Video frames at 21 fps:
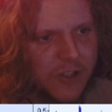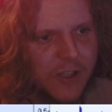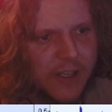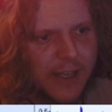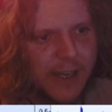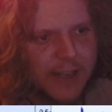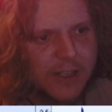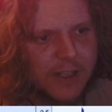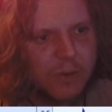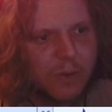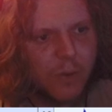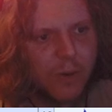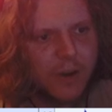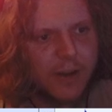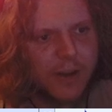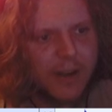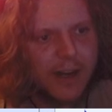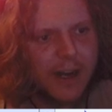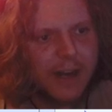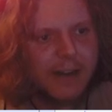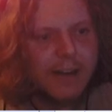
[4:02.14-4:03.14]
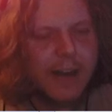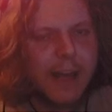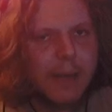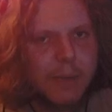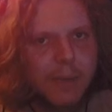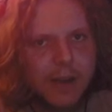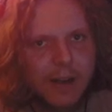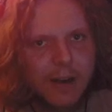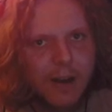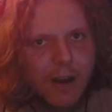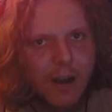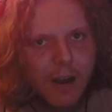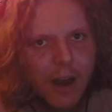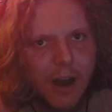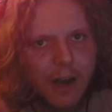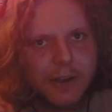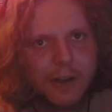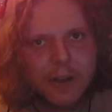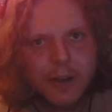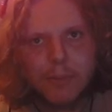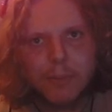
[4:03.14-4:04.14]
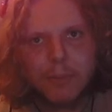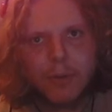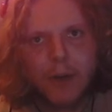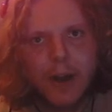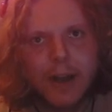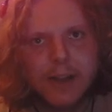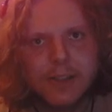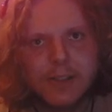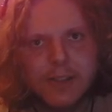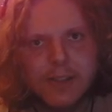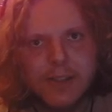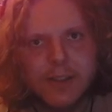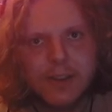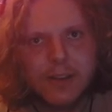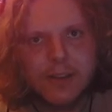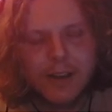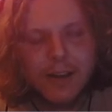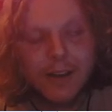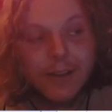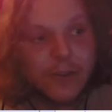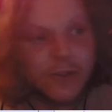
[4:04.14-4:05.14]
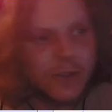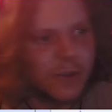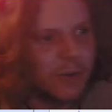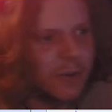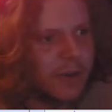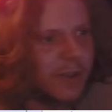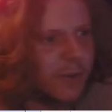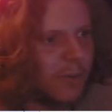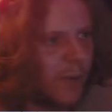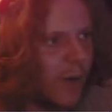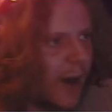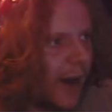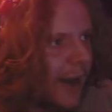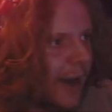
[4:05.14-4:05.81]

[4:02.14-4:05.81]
exported, I name it uncompressed. There's a reason why.